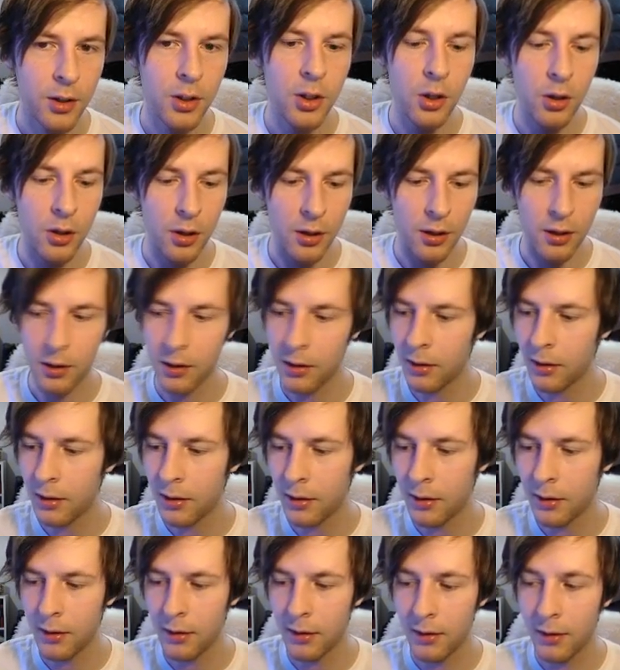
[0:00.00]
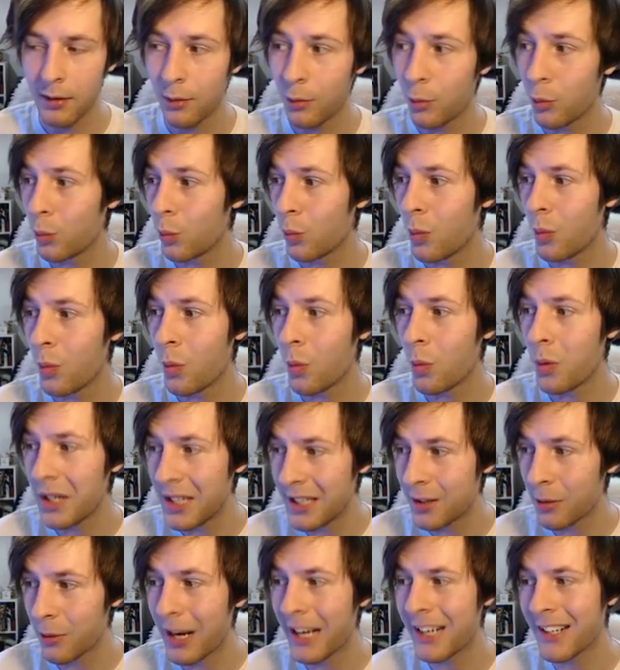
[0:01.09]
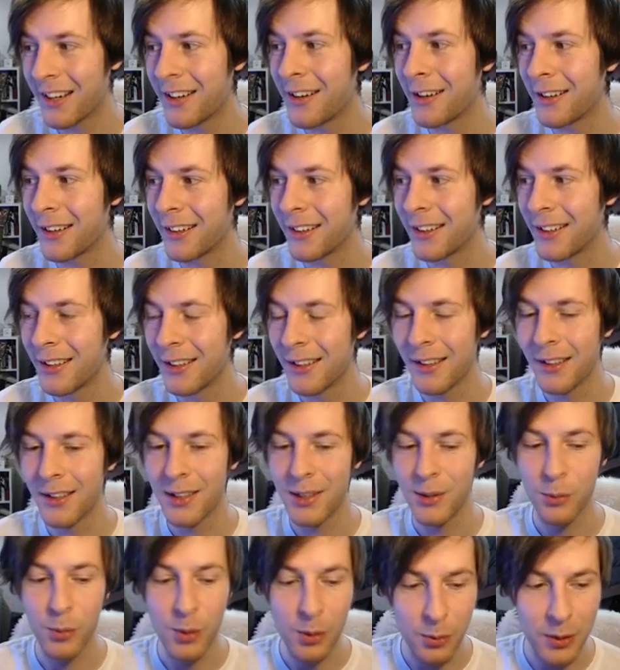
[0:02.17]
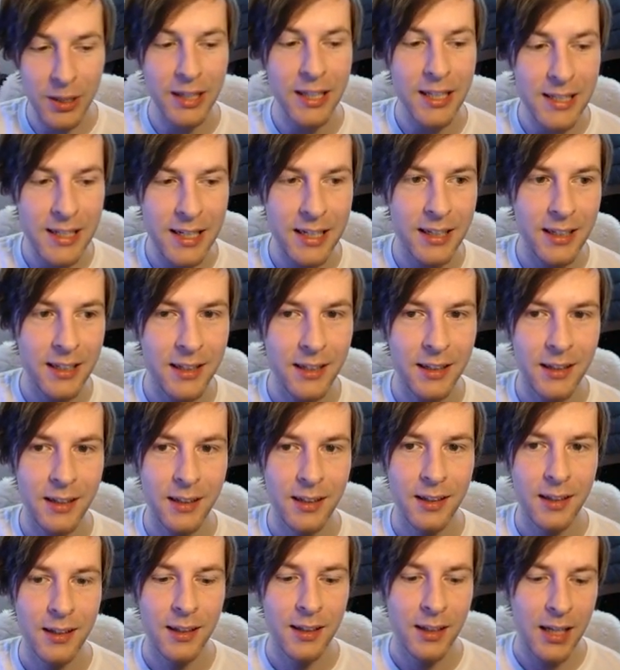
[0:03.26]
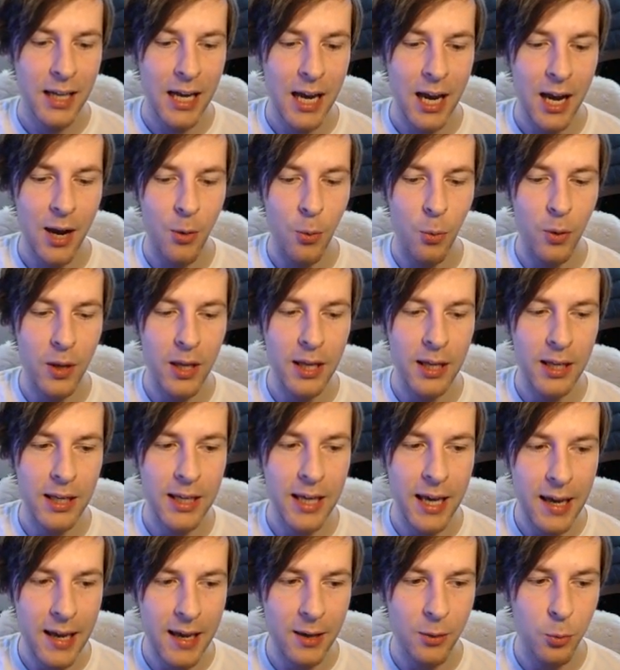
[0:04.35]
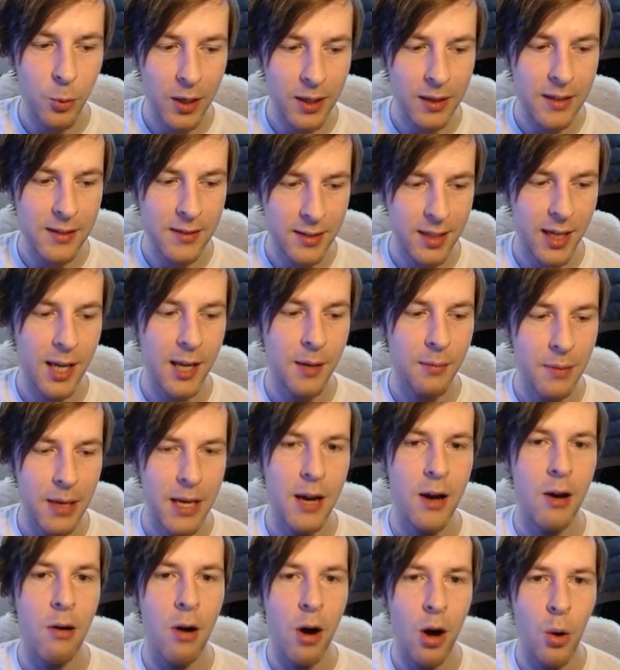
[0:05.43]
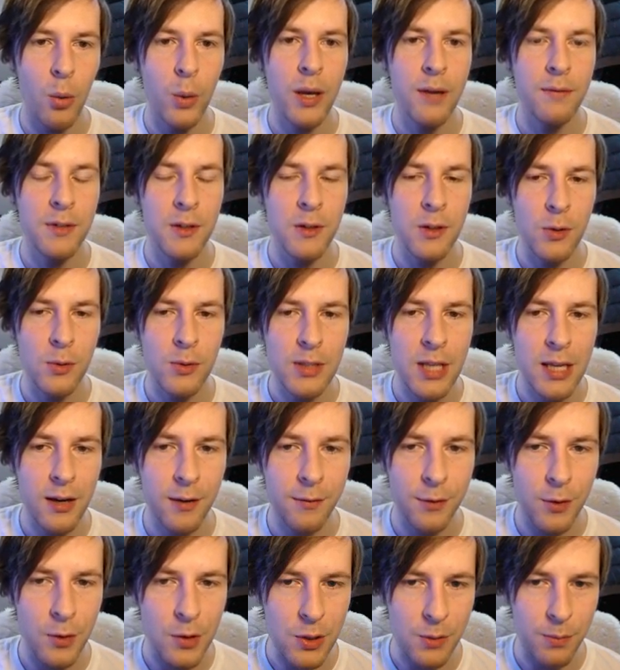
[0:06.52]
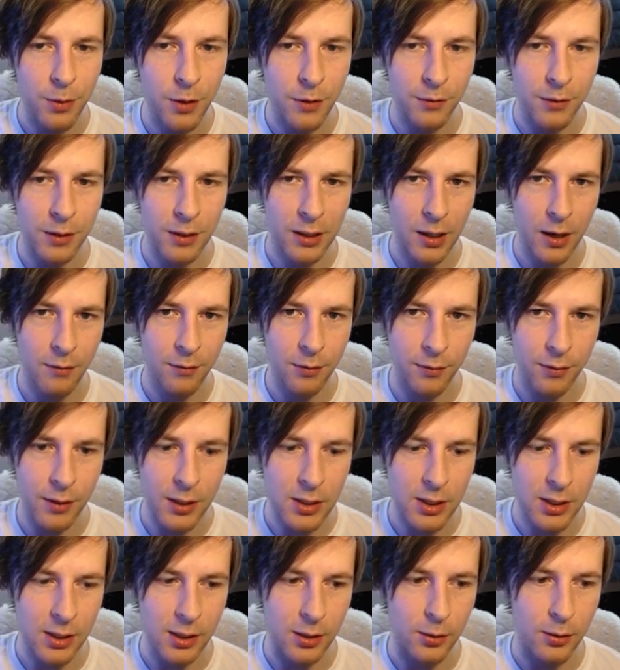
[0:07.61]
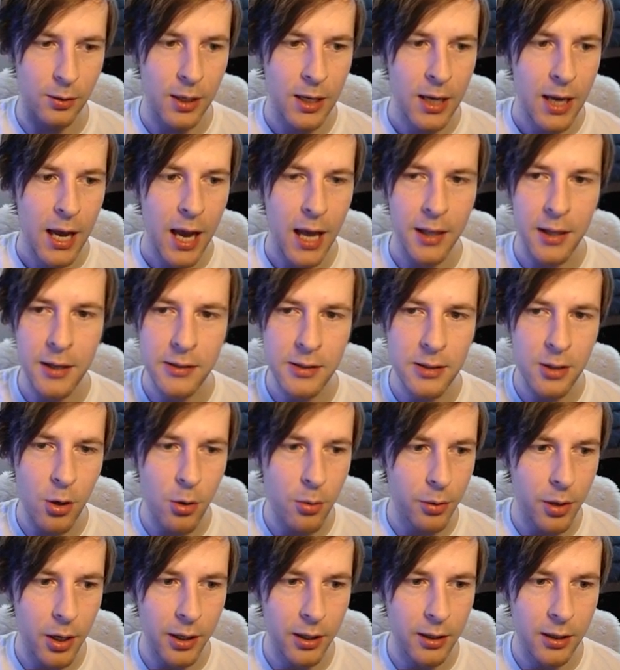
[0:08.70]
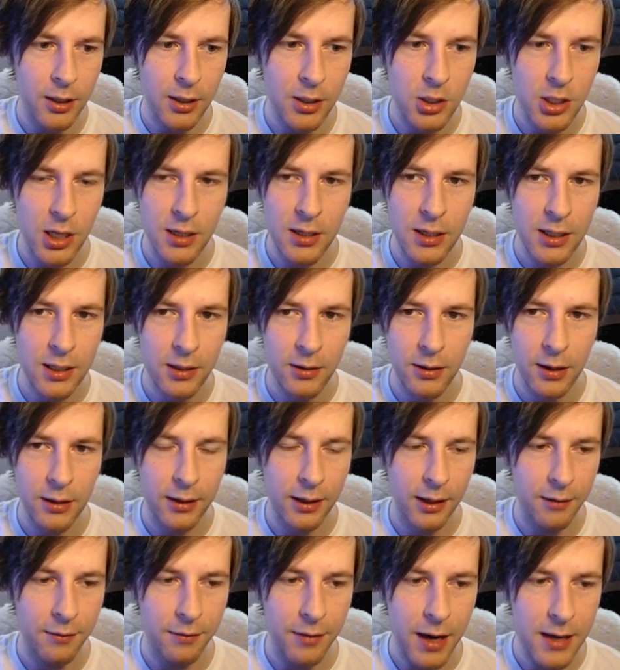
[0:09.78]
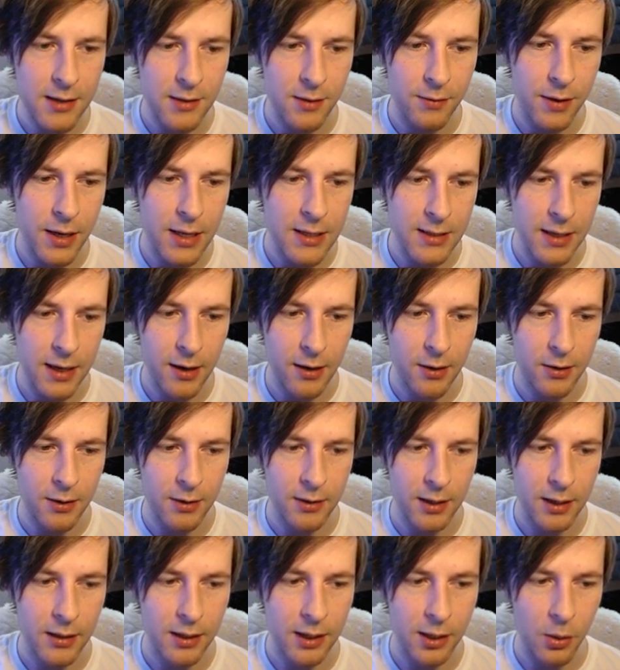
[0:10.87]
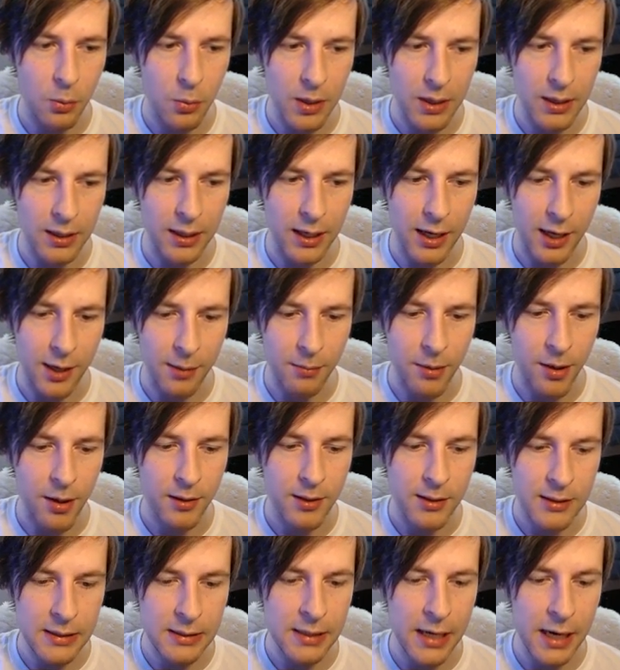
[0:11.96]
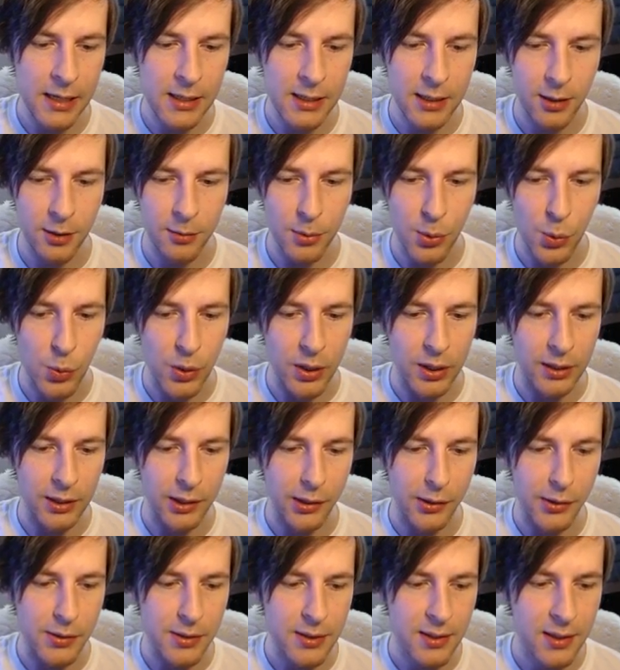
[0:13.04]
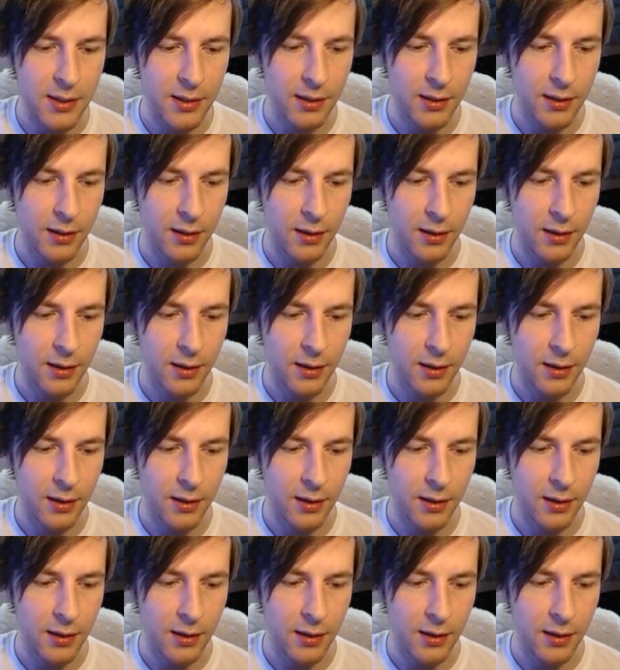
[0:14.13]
Good. We did the right call. We really did. And we can win this game now. All we have to do is hit a future perfect off of HQ. And there's no longer an agenda here that they can fast advance out, that they can win the game. This is actually going to be really close.